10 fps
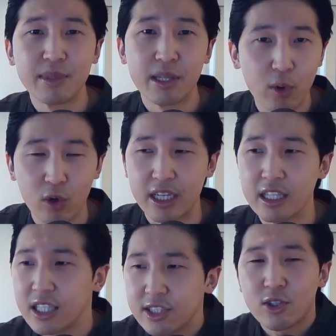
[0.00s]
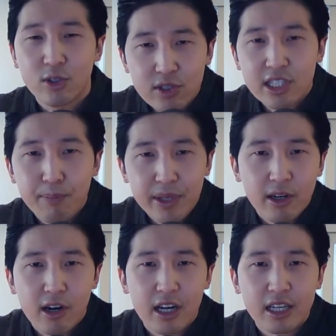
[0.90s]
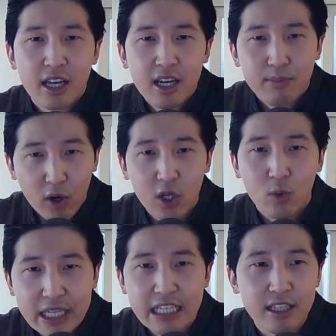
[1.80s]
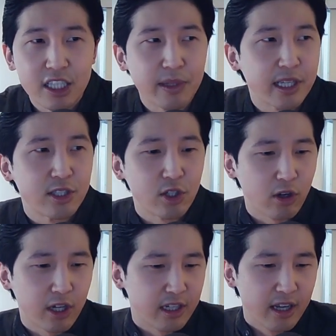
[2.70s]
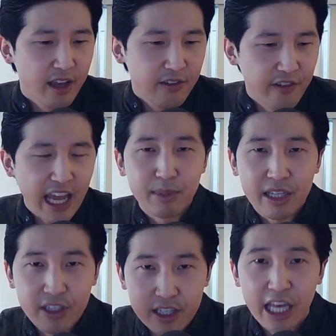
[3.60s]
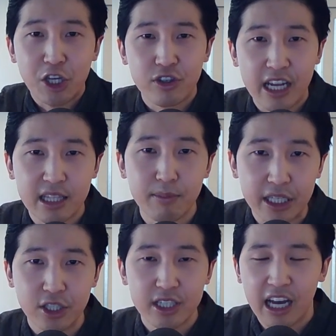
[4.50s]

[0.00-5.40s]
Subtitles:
in the morning, unless you're sipping on margaritas because you're on a family vacation at the beach.